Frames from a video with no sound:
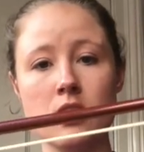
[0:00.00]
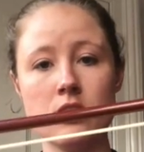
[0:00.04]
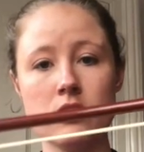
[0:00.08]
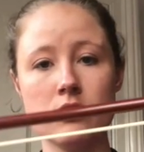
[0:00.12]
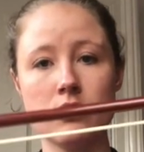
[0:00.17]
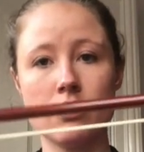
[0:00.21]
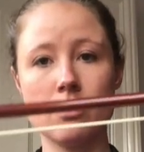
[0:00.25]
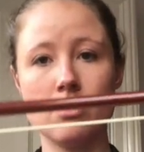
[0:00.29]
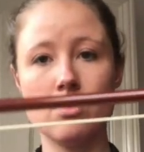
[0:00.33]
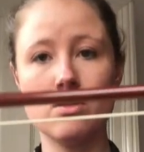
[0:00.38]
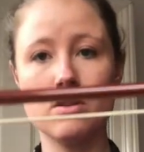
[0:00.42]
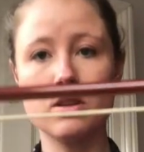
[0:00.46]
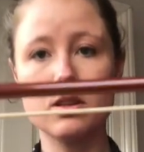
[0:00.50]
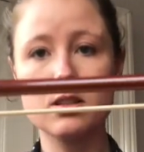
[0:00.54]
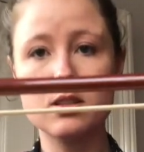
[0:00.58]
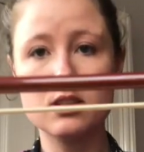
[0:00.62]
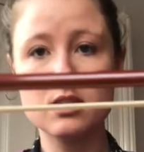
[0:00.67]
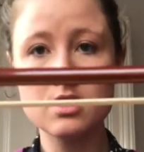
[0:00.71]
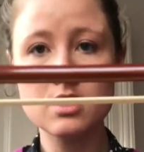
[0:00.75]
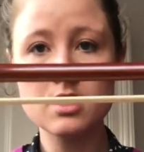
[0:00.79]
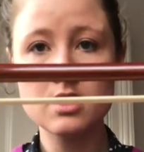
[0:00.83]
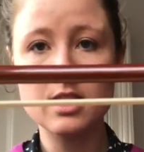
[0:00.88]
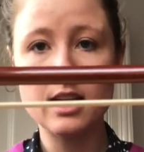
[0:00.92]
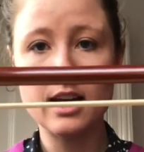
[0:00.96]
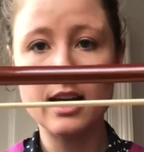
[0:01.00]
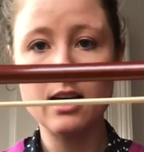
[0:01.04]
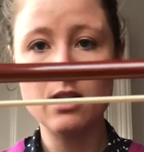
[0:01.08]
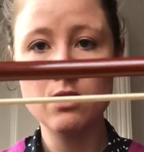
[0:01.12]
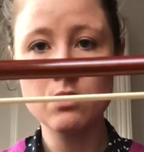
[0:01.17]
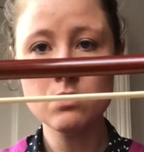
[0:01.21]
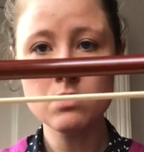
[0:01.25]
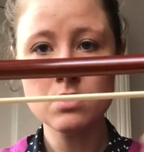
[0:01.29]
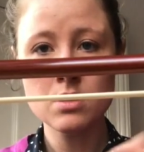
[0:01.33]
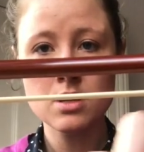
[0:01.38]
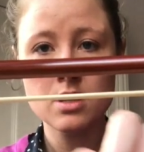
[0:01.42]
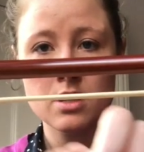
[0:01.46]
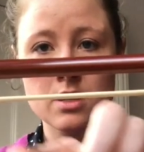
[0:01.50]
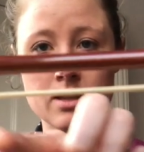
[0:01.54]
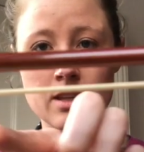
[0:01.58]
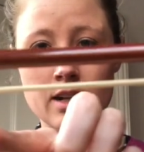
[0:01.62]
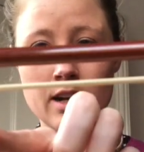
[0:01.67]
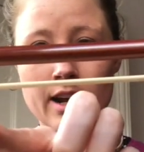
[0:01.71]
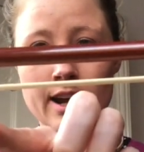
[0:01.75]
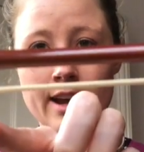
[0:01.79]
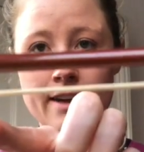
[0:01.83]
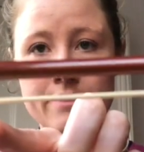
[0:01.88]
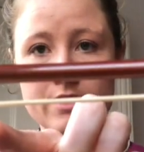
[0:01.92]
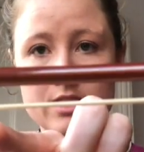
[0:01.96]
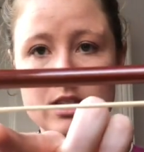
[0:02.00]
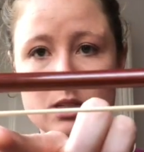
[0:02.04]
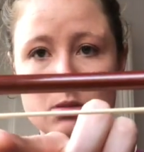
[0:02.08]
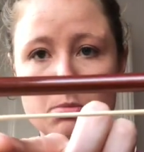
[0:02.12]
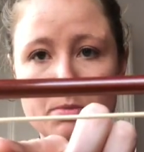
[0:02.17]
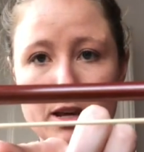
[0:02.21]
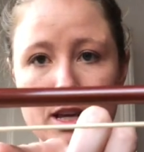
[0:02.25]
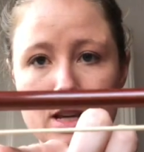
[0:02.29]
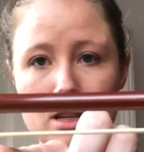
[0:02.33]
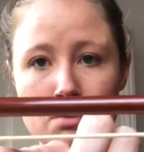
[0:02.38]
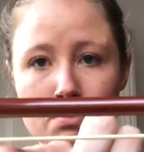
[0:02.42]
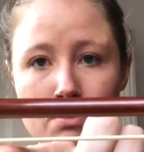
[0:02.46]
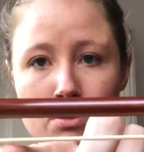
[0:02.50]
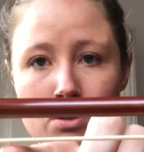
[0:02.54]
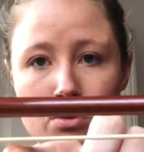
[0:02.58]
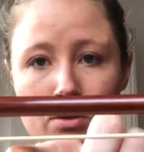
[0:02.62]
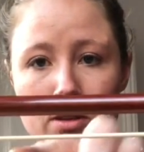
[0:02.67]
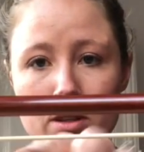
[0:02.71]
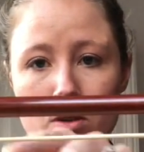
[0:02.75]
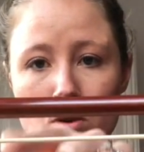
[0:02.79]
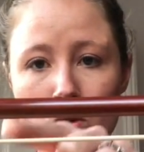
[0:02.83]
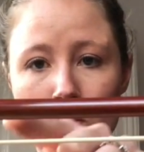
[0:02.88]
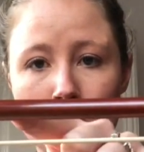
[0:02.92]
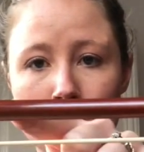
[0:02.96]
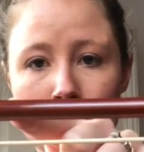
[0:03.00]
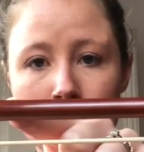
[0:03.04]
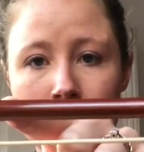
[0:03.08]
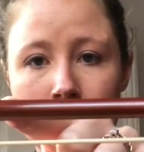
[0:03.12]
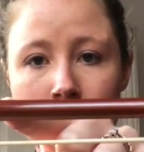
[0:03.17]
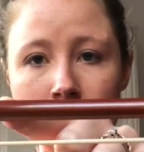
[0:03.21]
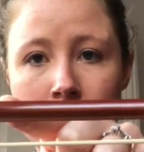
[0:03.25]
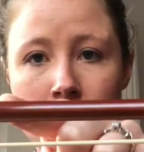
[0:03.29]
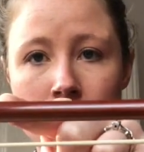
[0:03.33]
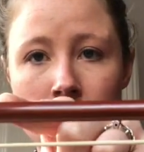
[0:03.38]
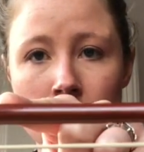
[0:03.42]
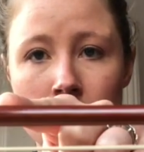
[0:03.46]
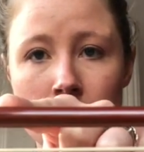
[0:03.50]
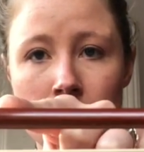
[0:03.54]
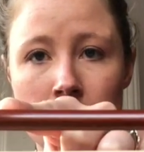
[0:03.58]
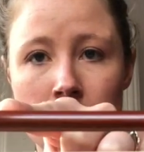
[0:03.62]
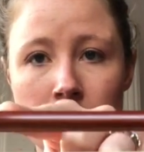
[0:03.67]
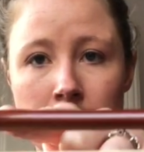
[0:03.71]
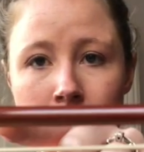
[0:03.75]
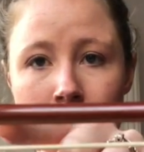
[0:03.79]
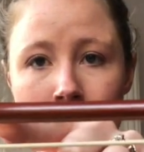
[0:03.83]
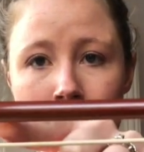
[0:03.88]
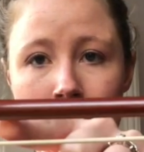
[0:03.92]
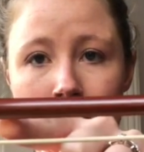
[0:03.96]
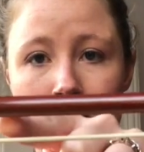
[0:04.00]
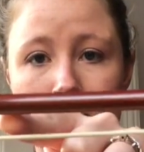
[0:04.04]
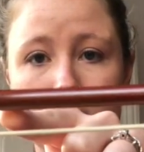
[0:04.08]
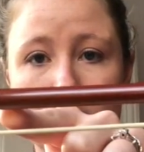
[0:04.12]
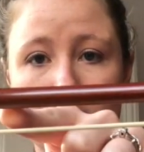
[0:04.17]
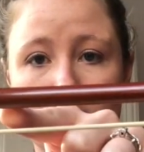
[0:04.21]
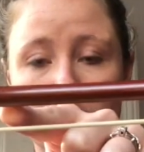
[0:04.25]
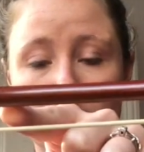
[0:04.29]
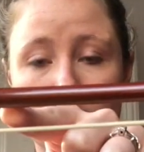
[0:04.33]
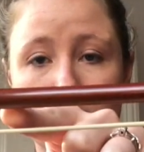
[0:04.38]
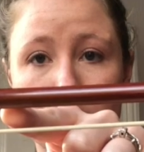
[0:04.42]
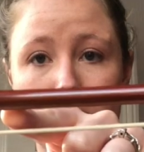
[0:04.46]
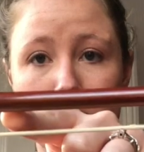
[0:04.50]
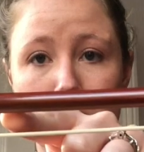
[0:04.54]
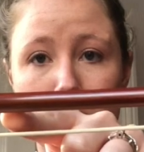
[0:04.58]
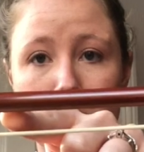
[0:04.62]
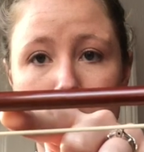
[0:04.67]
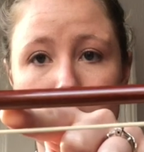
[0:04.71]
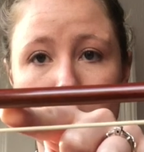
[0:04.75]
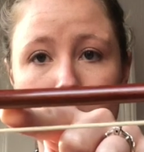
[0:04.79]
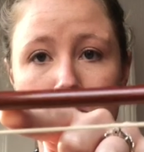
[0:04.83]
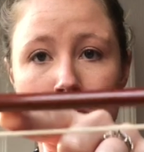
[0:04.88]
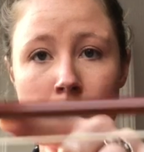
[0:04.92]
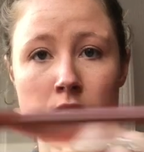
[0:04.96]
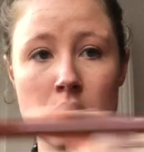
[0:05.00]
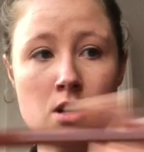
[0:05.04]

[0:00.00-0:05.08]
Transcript: So you can see now that I have a space between the horsehair and the stick of the bow.